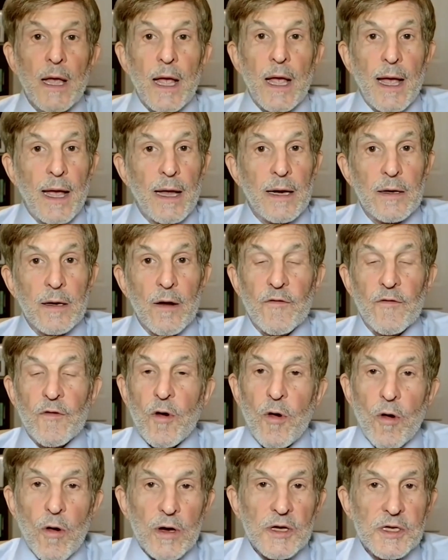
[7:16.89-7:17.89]
And of
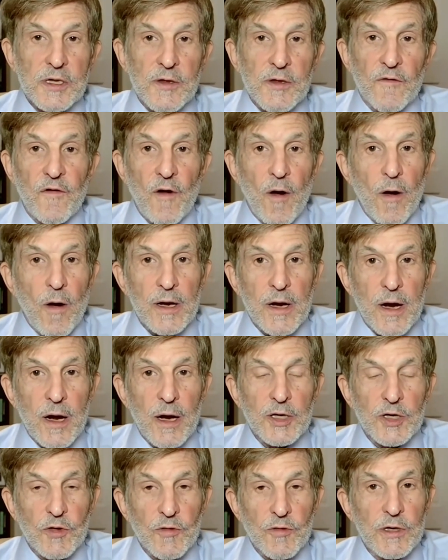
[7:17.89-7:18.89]
course, the foreign
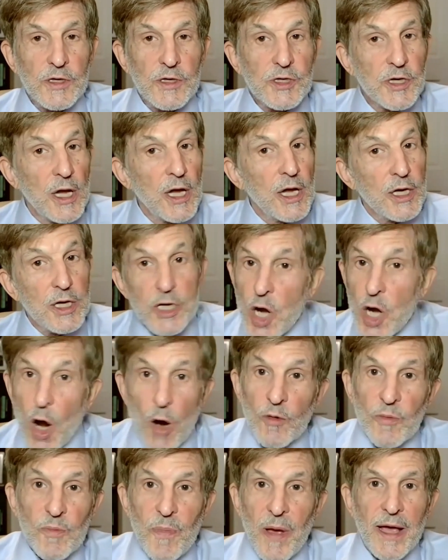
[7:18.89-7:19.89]
countries
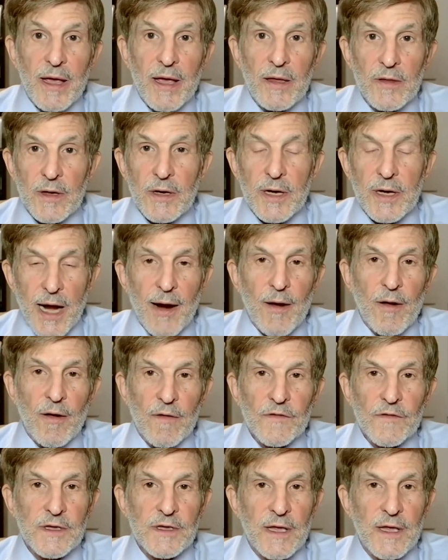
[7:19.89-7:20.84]
don't pay the tariffs.